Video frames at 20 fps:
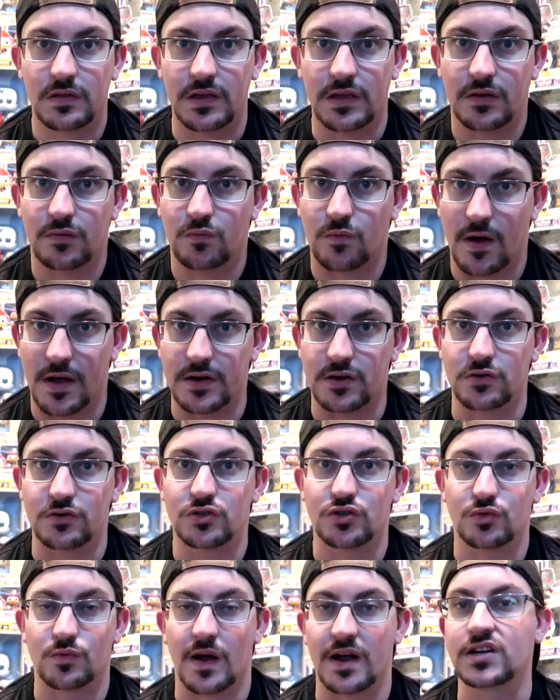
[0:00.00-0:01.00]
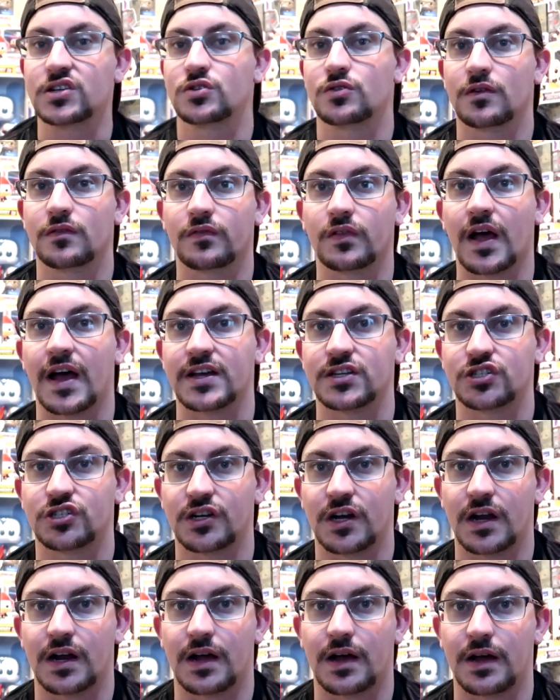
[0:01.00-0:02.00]
the writer-director of Last
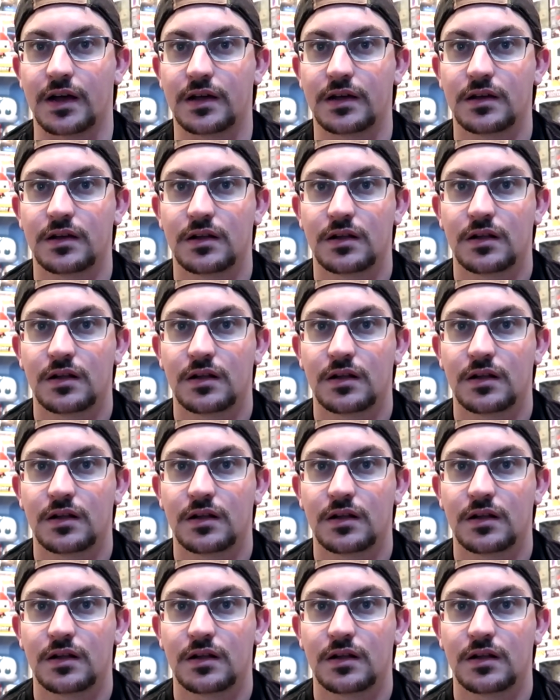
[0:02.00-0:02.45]
Jedi,